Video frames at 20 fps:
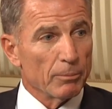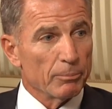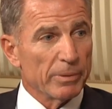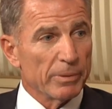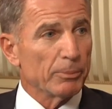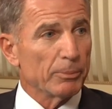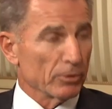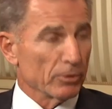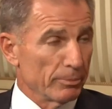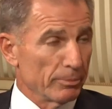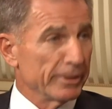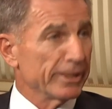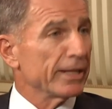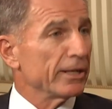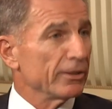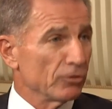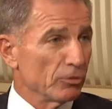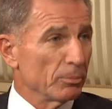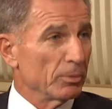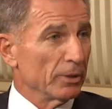people are
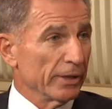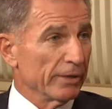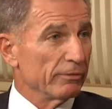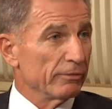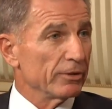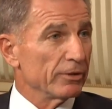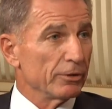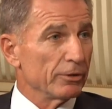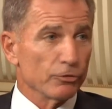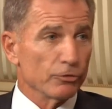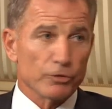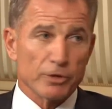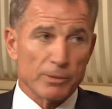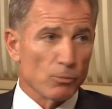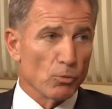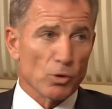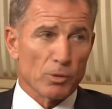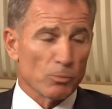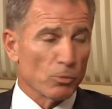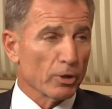beginning to believe it, and you're seeing
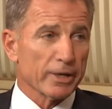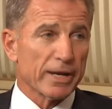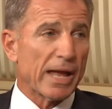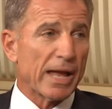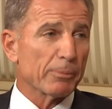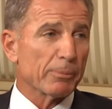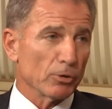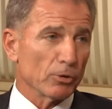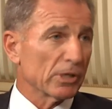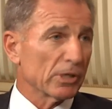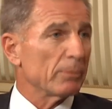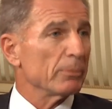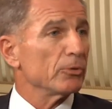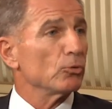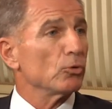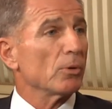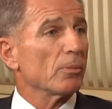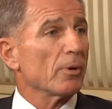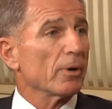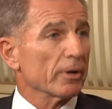more and more capital coming
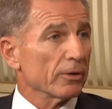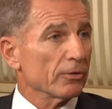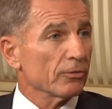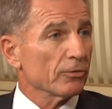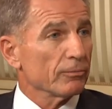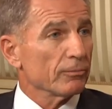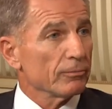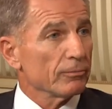to our markets.